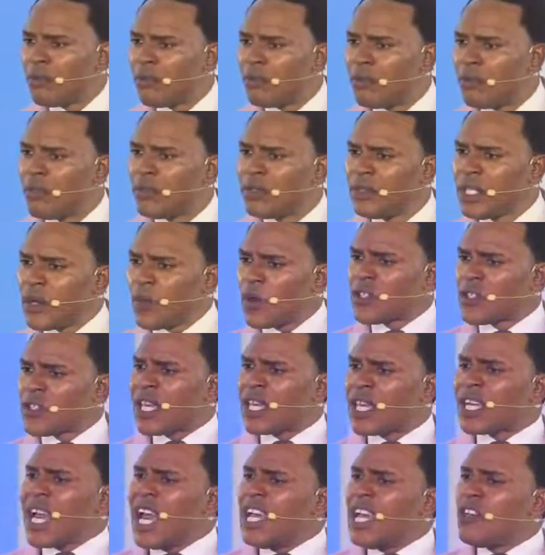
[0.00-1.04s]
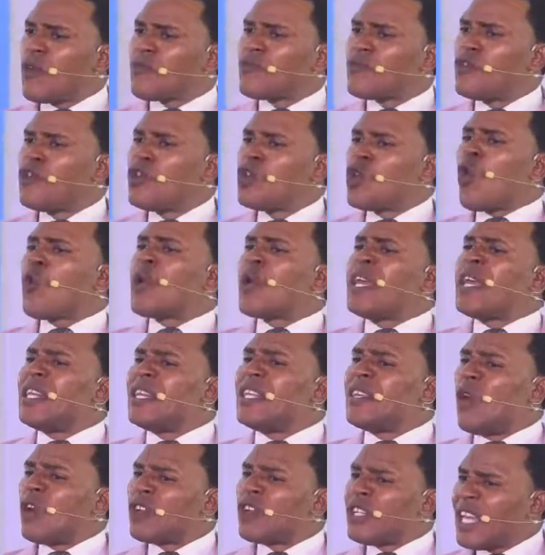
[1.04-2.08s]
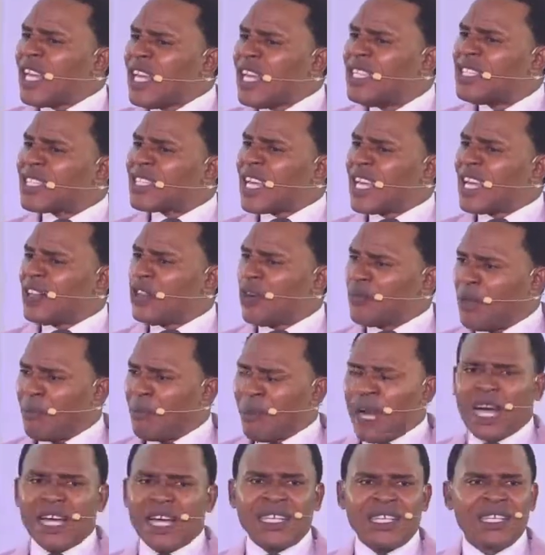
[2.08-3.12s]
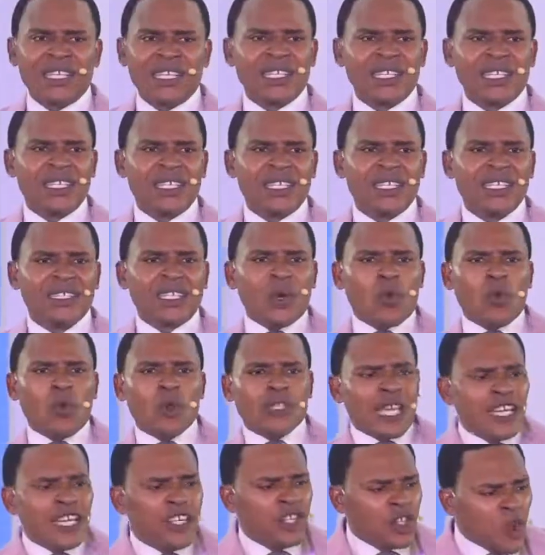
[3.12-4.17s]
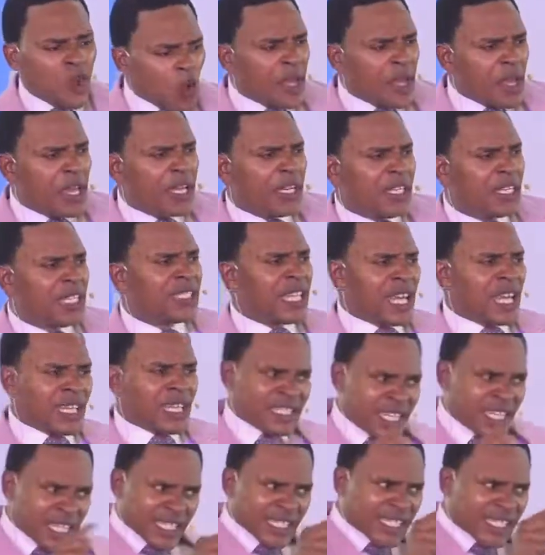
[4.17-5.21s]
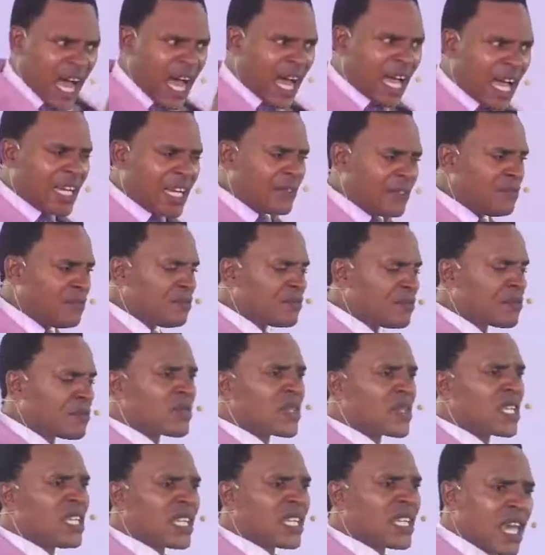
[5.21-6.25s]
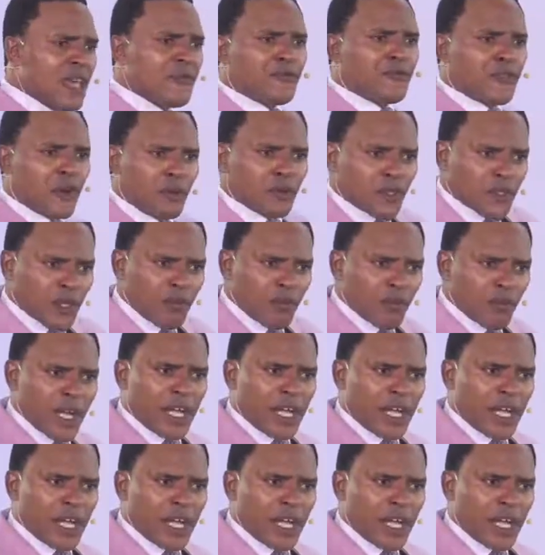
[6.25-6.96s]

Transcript: There was a kind of knowing on the man. A knowing that this guy came from somewhere.